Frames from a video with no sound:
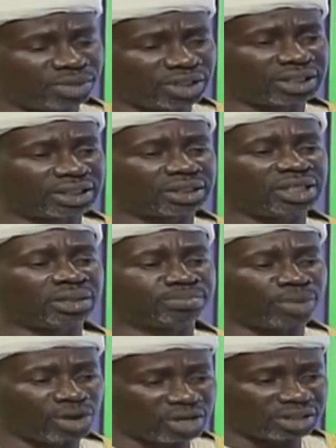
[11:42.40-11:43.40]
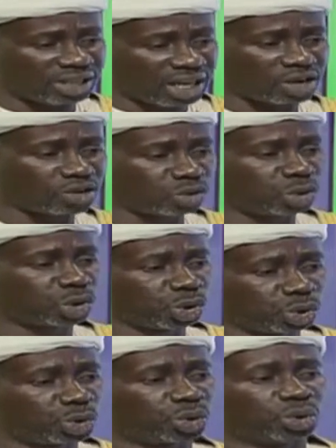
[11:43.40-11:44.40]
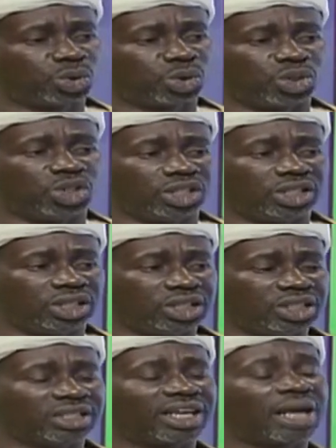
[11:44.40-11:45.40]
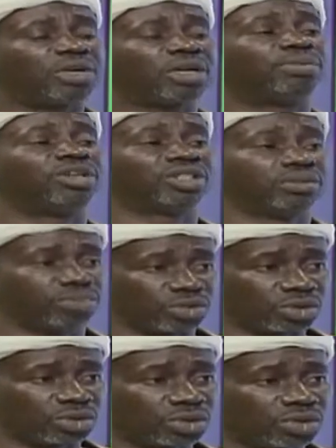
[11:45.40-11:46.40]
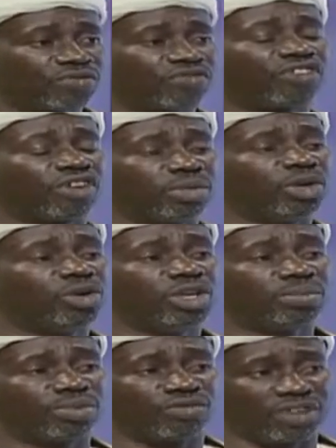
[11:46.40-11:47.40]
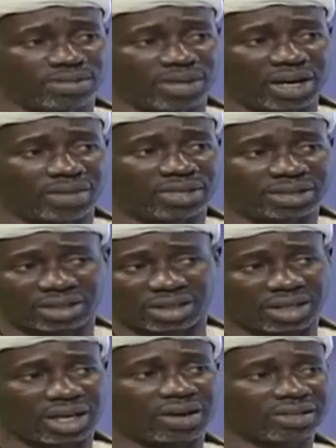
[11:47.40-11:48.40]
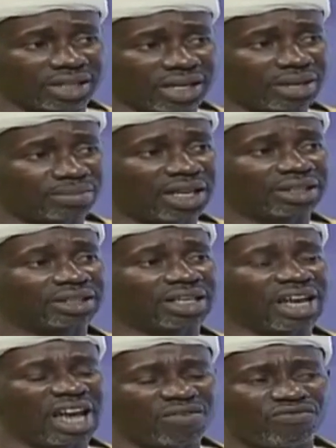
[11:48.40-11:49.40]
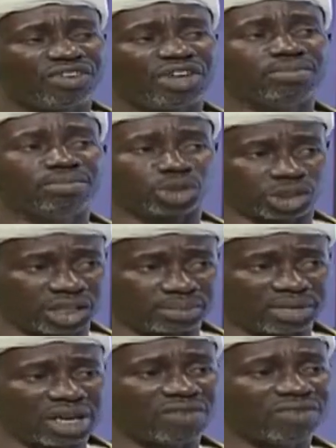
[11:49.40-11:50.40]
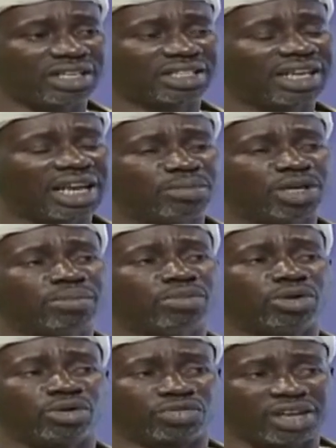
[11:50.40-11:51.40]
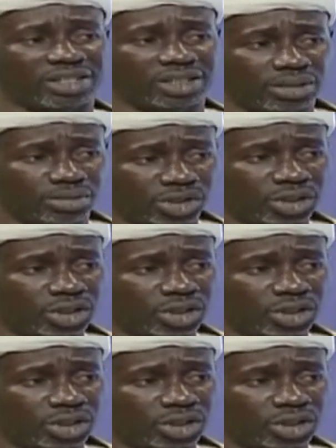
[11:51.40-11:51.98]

it boils down to the Islamic principles from the Holy Prophet Muhammad sallallahu alaihi wasallam, that every Muslim, every Islamic monotheism